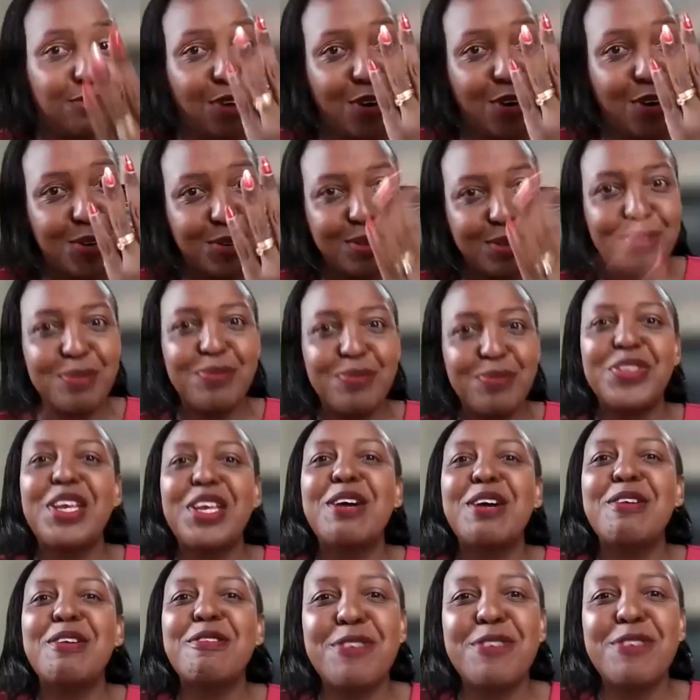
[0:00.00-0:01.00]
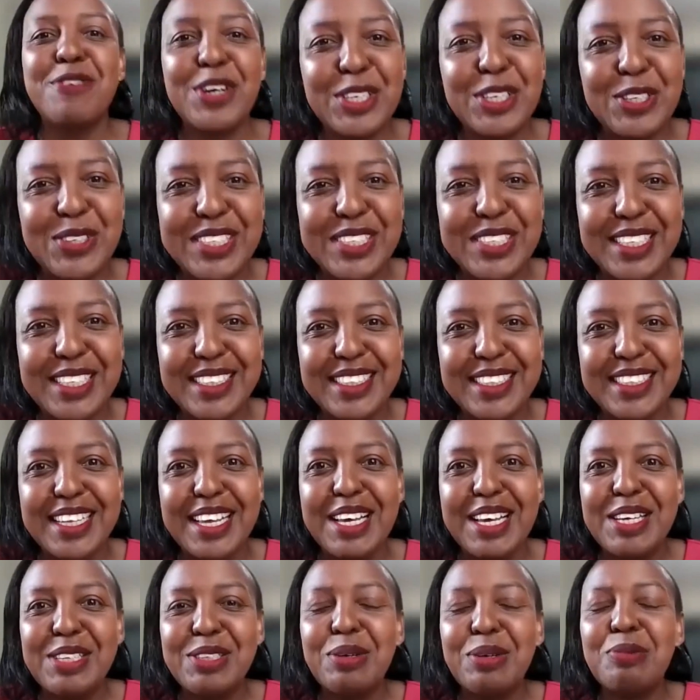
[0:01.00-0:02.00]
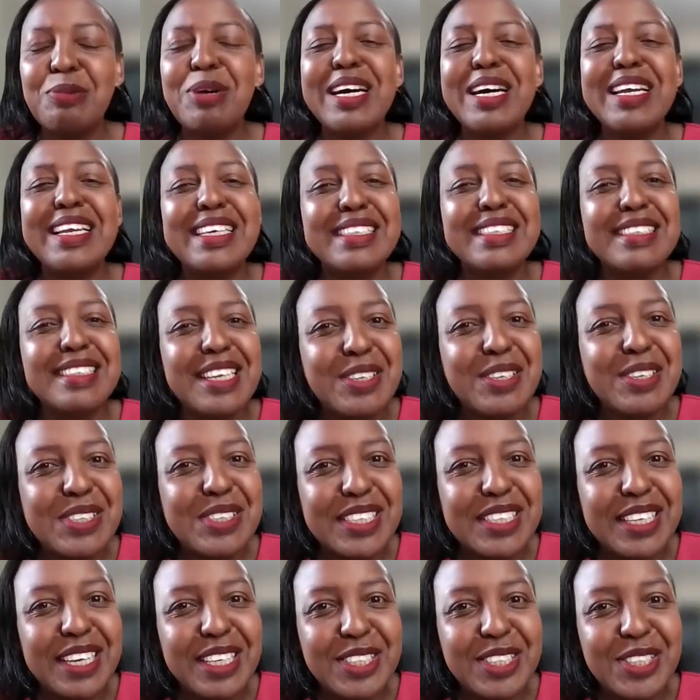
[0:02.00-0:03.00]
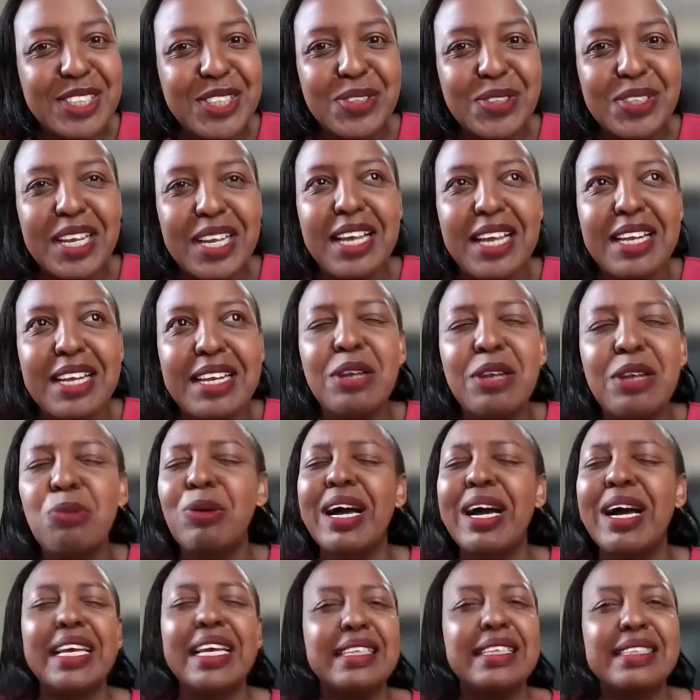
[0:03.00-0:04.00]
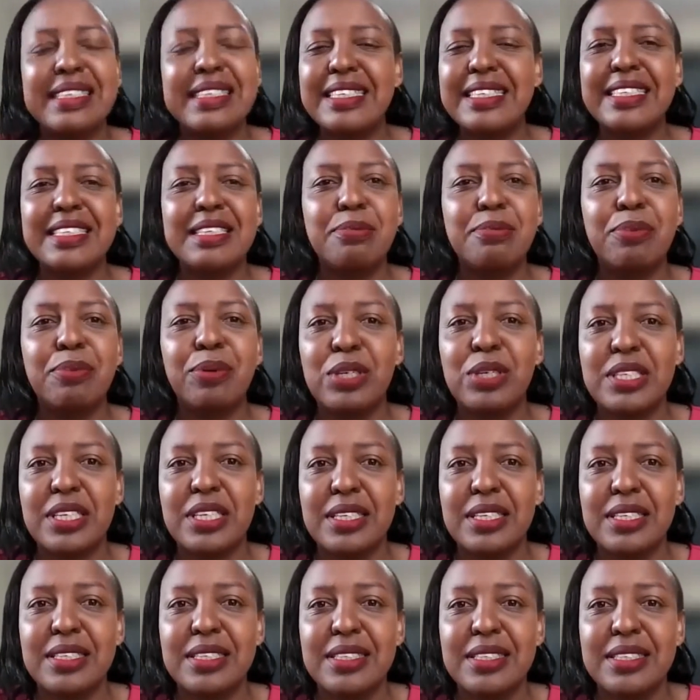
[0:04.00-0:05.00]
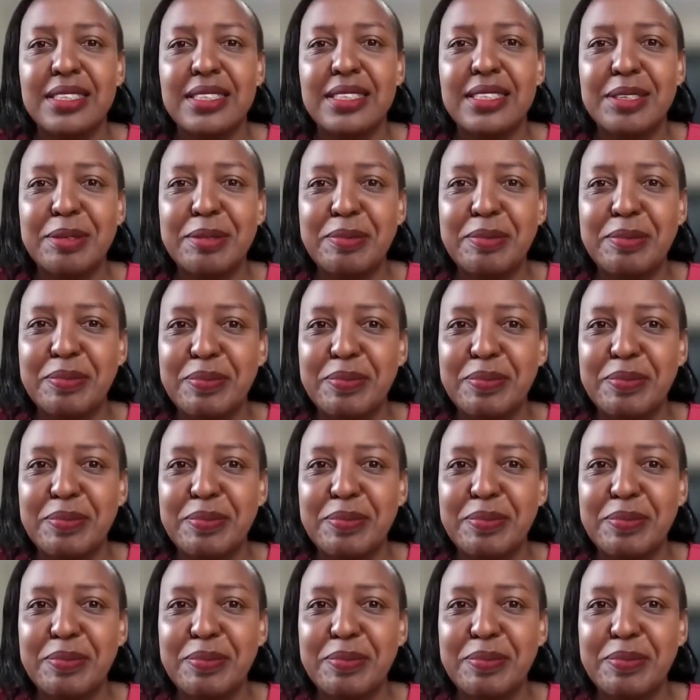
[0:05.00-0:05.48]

four, four, four daughters. So what is negotiation and, and why is it important?